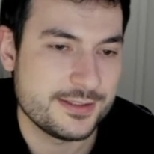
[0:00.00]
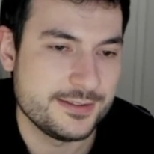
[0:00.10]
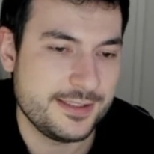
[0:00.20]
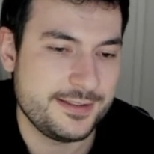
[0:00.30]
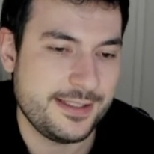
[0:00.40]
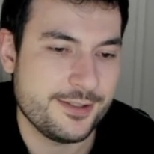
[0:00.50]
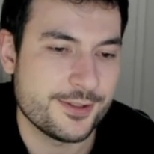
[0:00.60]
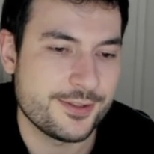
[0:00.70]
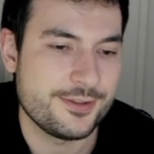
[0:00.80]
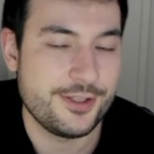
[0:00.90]
Then they
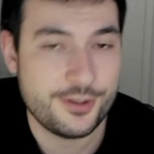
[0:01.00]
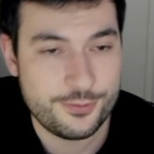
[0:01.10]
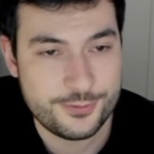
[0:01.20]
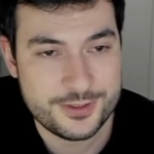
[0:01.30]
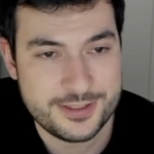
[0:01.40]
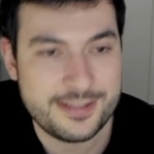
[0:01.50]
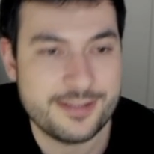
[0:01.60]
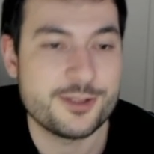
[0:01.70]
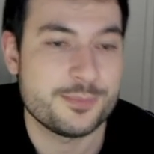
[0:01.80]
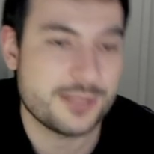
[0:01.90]
got nerfed, then they
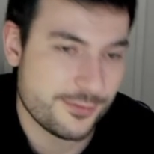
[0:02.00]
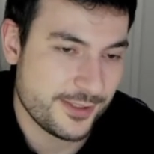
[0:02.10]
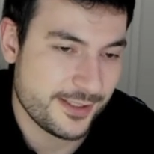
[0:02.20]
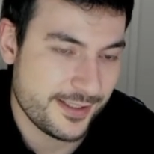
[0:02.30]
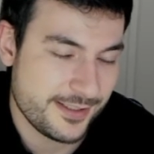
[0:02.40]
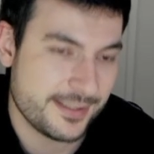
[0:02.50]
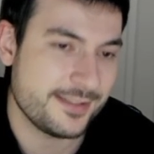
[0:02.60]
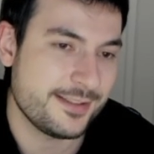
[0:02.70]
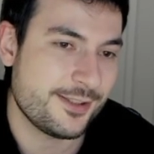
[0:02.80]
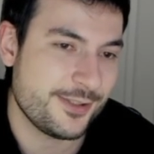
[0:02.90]
got buffed again,
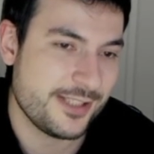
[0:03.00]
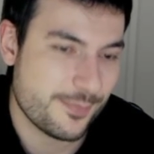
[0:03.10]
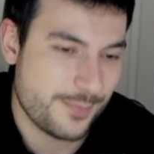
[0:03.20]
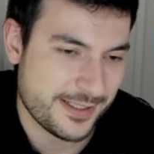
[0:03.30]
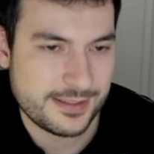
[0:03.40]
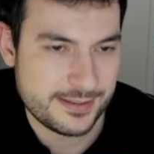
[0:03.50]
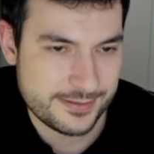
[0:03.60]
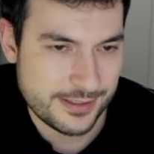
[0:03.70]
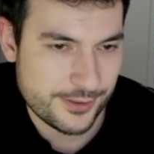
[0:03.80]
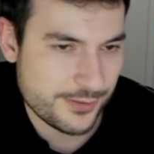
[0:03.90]
and now they're back.
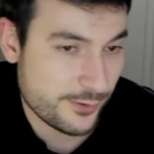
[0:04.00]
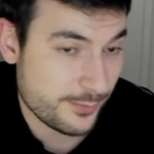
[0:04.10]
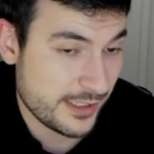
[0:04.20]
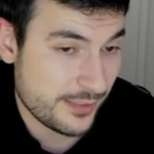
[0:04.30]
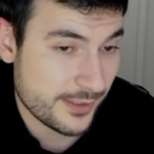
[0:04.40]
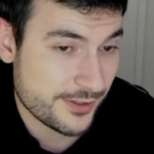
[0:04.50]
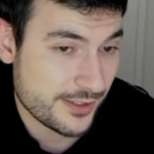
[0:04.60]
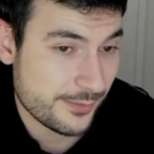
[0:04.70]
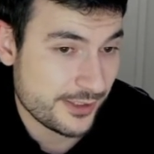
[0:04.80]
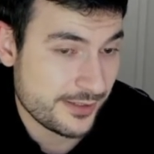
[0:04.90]
Now if you play a Blood
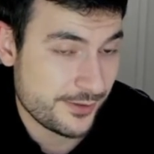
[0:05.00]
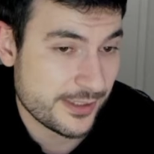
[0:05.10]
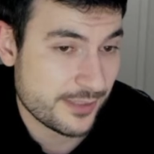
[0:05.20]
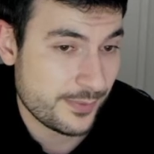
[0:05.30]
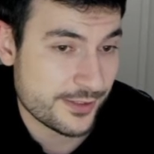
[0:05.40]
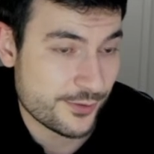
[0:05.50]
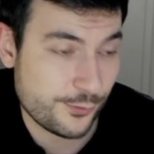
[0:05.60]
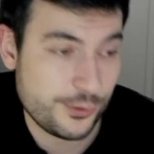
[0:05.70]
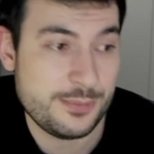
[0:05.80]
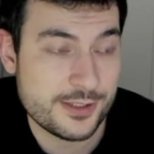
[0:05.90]
Gem on it, you get
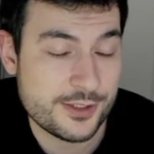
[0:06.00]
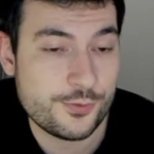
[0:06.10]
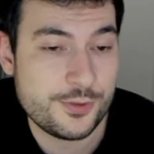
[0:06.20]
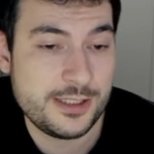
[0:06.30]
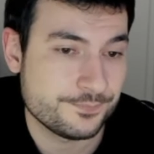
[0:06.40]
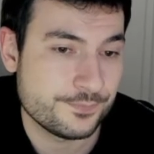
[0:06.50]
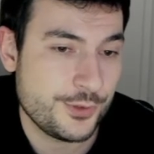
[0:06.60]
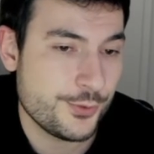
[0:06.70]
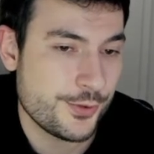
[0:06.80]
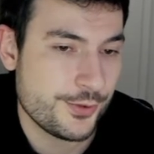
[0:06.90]
+3/+3.
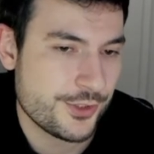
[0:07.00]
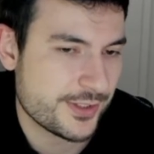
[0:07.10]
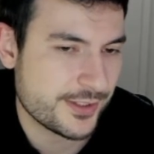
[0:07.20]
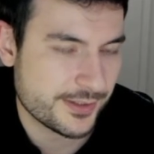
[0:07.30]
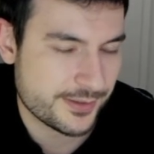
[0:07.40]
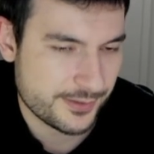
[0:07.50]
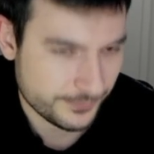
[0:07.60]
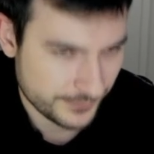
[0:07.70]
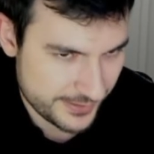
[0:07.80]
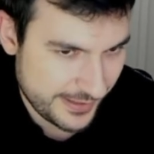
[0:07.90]
Duo just got
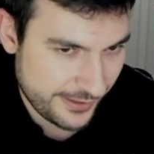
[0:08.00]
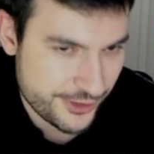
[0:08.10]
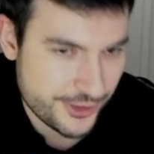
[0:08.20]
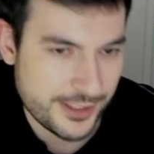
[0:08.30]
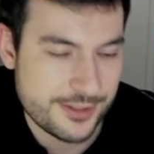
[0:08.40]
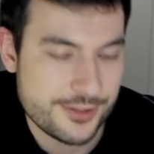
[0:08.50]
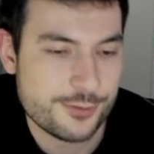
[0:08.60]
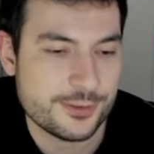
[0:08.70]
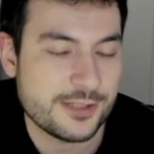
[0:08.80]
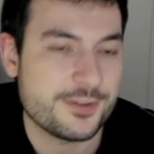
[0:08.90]
stats changed to
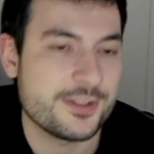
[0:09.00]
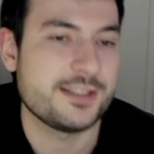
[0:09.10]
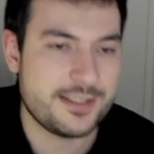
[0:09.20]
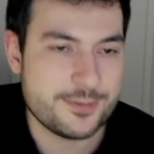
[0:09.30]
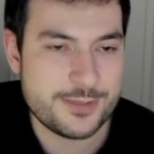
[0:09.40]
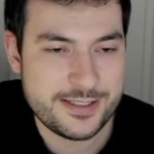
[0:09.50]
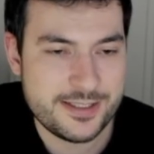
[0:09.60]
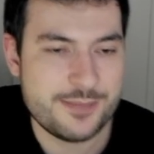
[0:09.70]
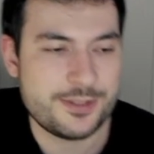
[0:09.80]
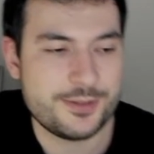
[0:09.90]
5/6. When they
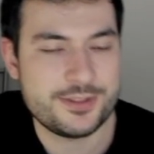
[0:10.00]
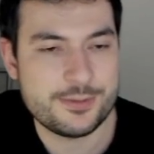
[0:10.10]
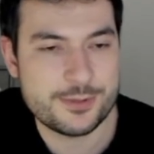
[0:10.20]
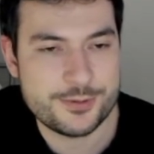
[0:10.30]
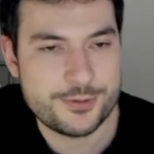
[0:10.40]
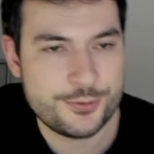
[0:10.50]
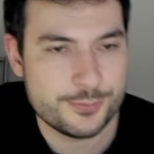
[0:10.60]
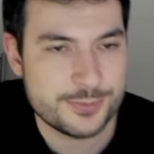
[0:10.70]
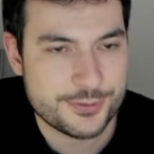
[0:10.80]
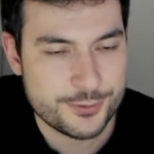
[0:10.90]
came out, they were
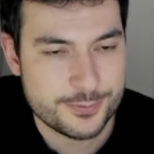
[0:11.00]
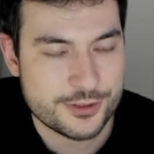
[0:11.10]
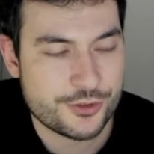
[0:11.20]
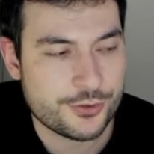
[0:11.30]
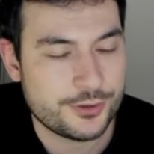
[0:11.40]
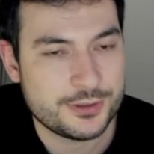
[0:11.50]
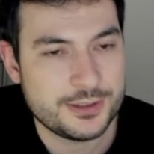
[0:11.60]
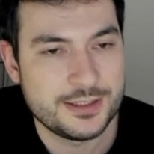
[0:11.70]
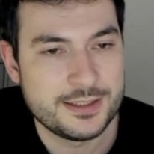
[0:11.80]
super strong.